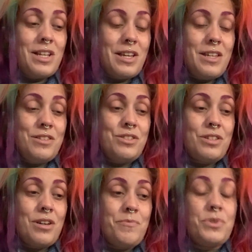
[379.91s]
is
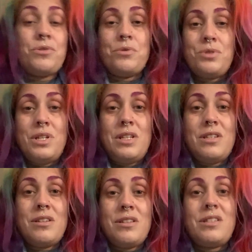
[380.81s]
sorted,
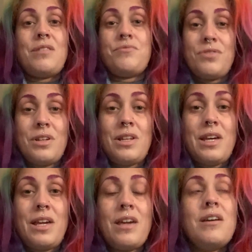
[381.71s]
definitely.